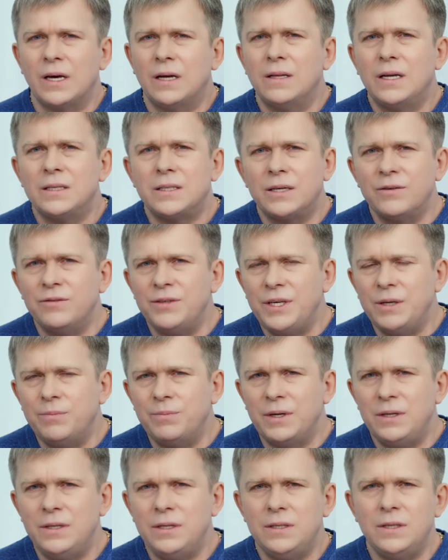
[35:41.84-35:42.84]
AllatRa
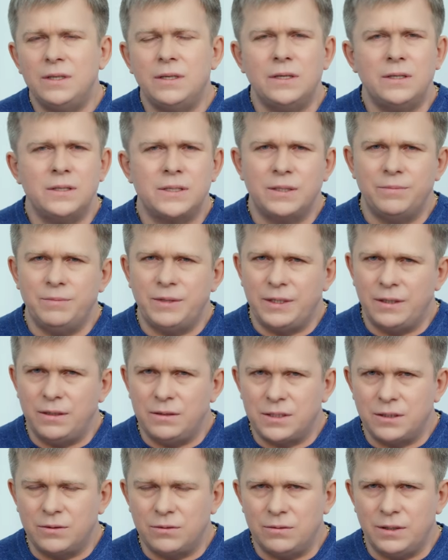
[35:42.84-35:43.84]
is beyond
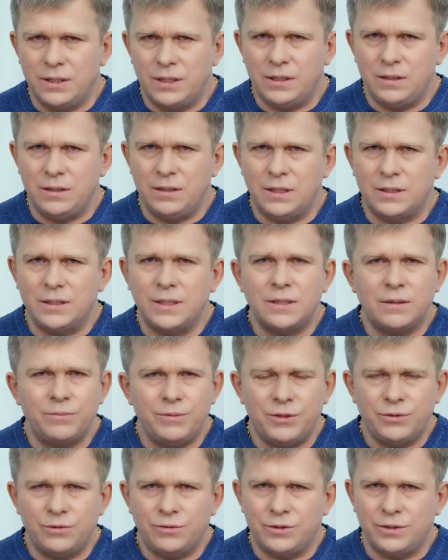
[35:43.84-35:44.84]
politics and has no
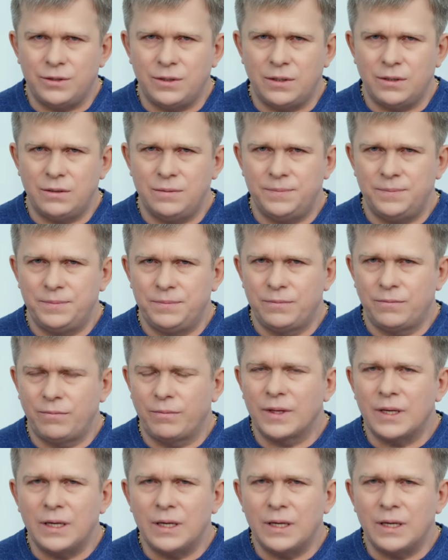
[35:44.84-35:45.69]
intention to go there.